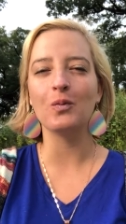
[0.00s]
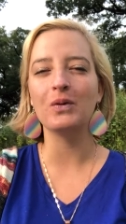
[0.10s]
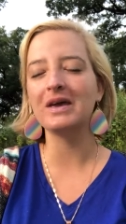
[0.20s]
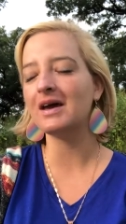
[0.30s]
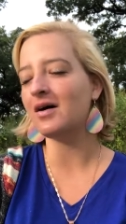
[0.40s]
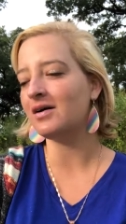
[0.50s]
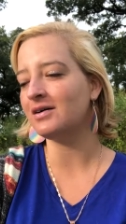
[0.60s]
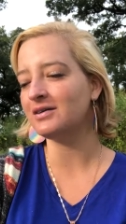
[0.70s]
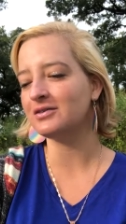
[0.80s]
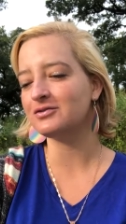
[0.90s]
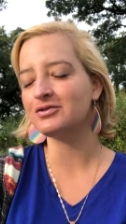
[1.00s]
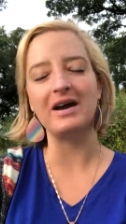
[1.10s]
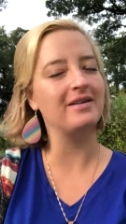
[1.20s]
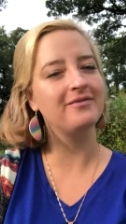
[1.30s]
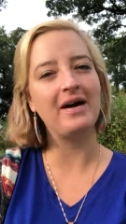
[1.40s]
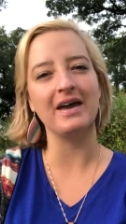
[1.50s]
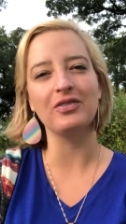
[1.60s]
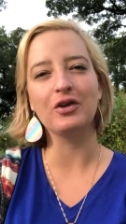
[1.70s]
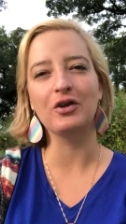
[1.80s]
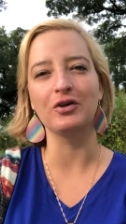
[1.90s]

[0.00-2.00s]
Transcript: we all try to find the